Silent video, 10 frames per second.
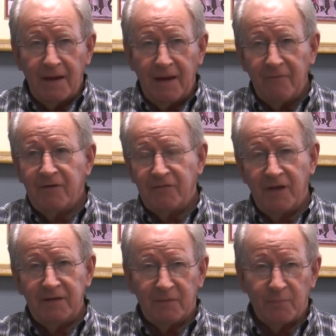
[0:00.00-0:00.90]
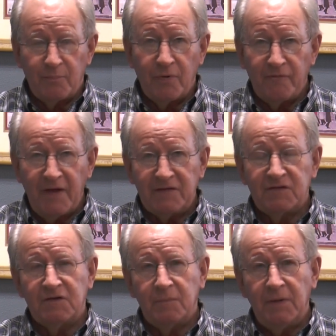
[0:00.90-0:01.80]
Everything that
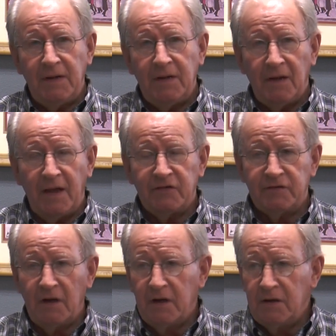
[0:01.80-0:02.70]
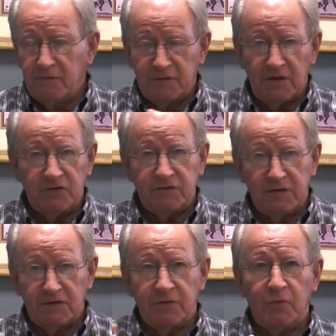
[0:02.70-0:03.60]
professes to be a study of such and such a